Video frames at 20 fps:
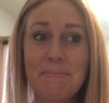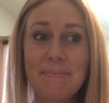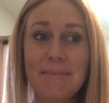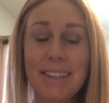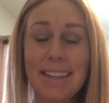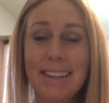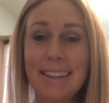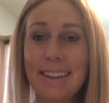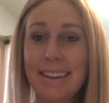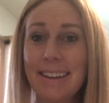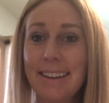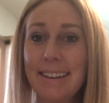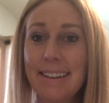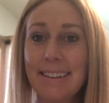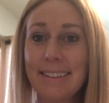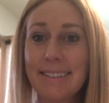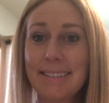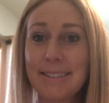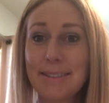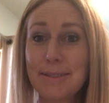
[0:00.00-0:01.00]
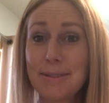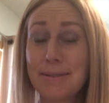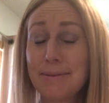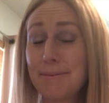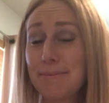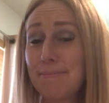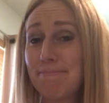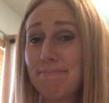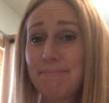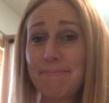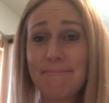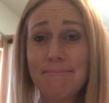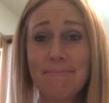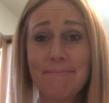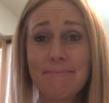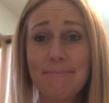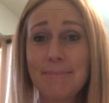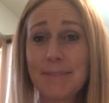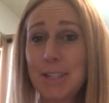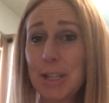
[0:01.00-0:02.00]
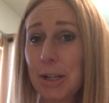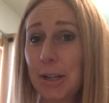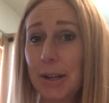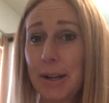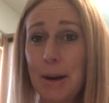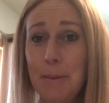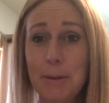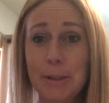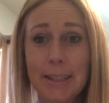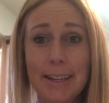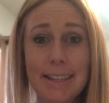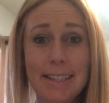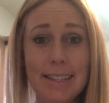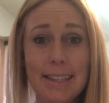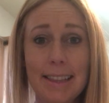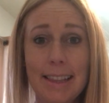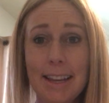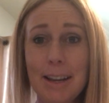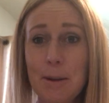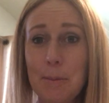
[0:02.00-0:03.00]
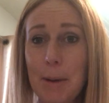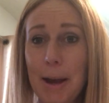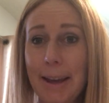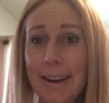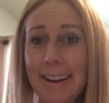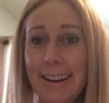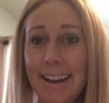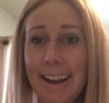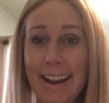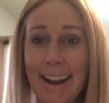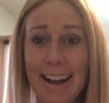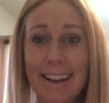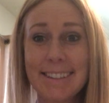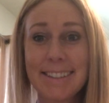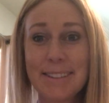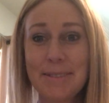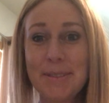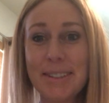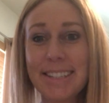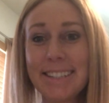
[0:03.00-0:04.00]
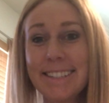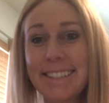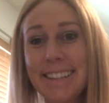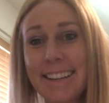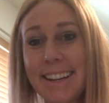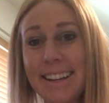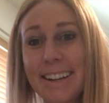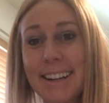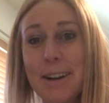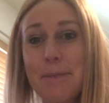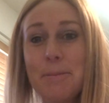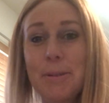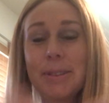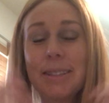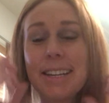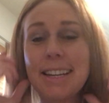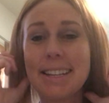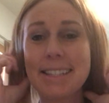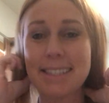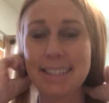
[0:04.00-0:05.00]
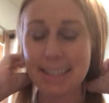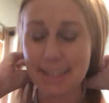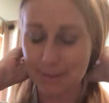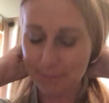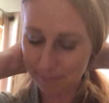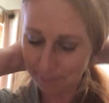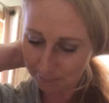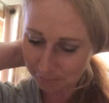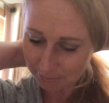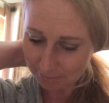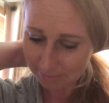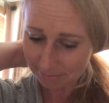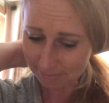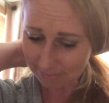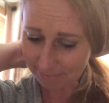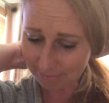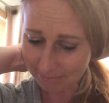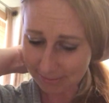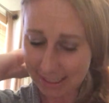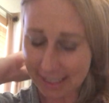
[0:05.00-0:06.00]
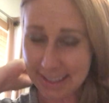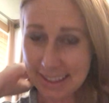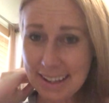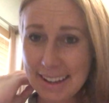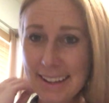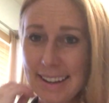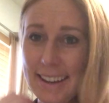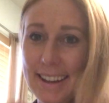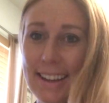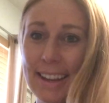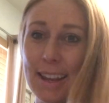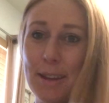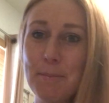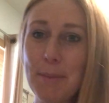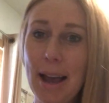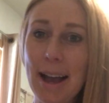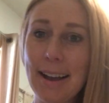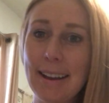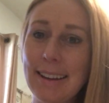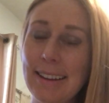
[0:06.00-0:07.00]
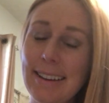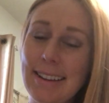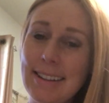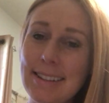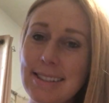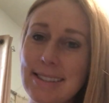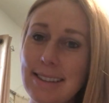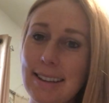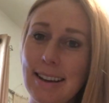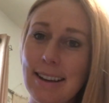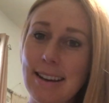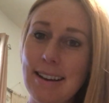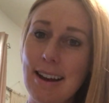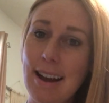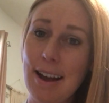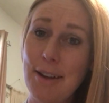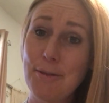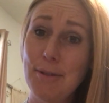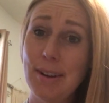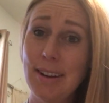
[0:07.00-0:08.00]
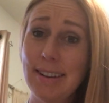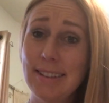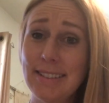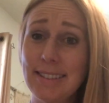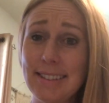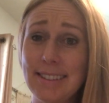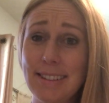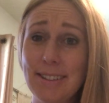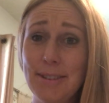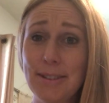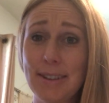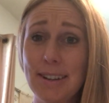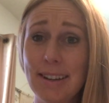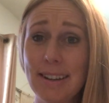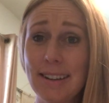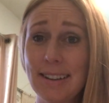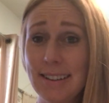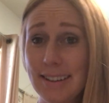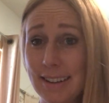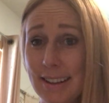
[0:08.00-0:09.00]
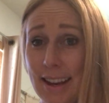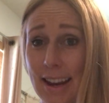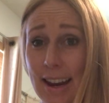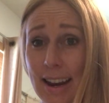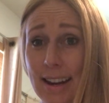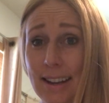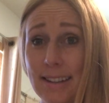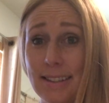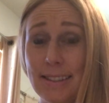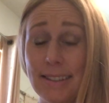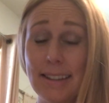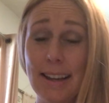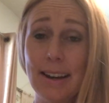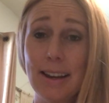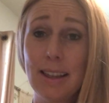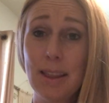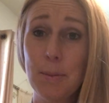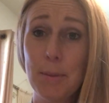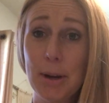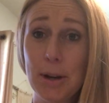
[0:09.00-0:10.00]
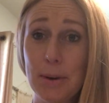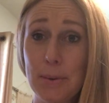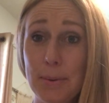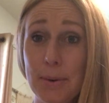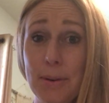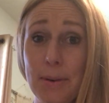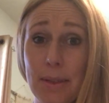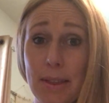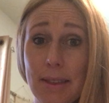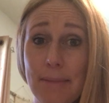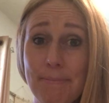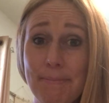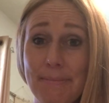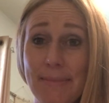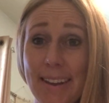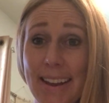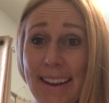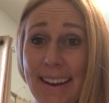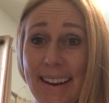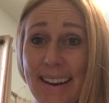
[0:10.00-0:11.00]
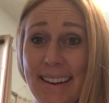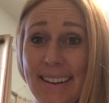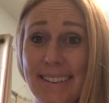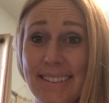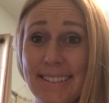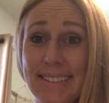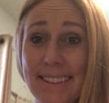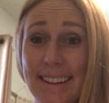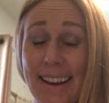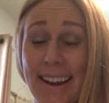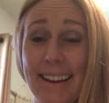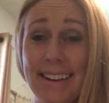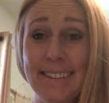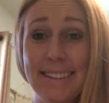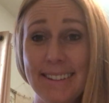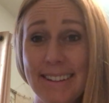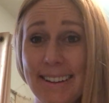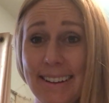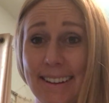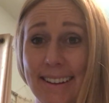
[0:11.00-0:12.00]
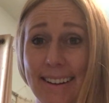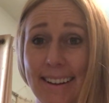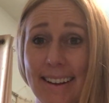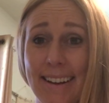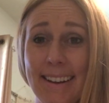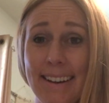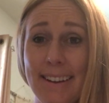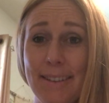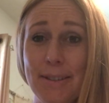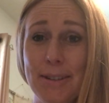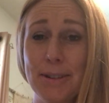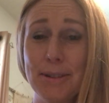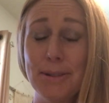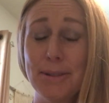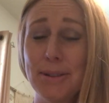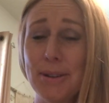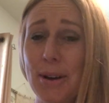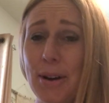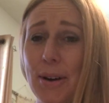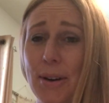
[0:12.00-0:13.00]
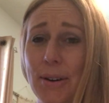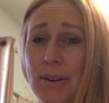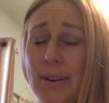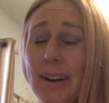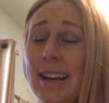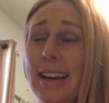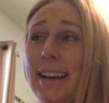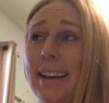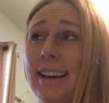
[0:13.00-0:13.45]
he took a couple days to think about it. I asked him to take a couple days, and in the end he came back and he said, I want you to study the book of Ruth. And I did, and it was so